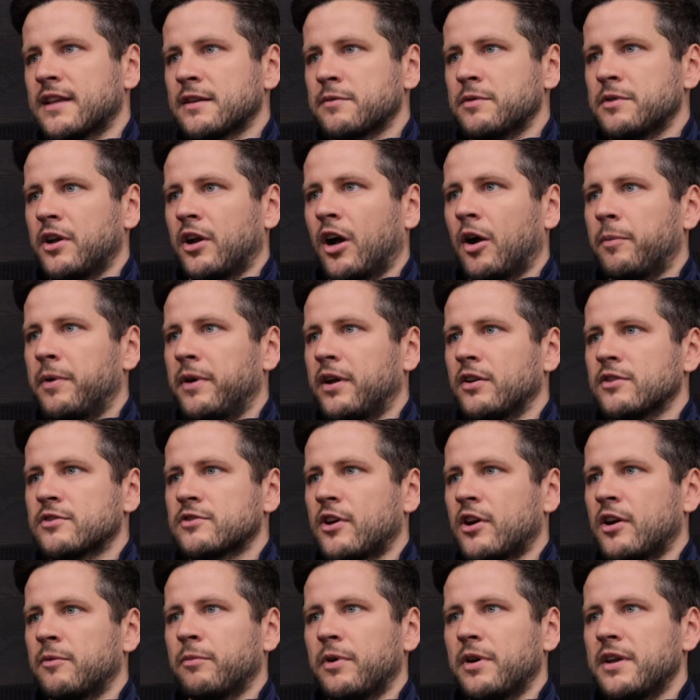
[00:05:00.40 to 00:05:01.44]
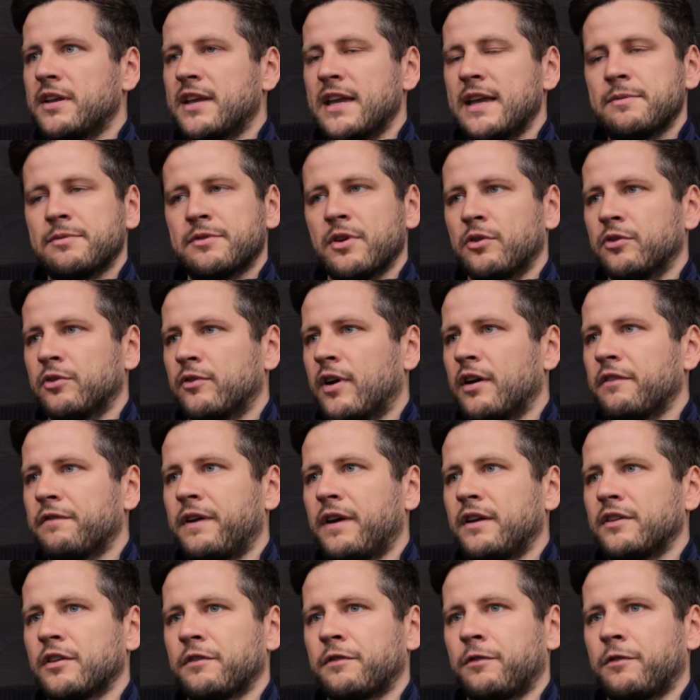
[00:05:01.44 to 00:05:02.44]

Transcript: that's when you got to be concerned. But he keeps doing the right things.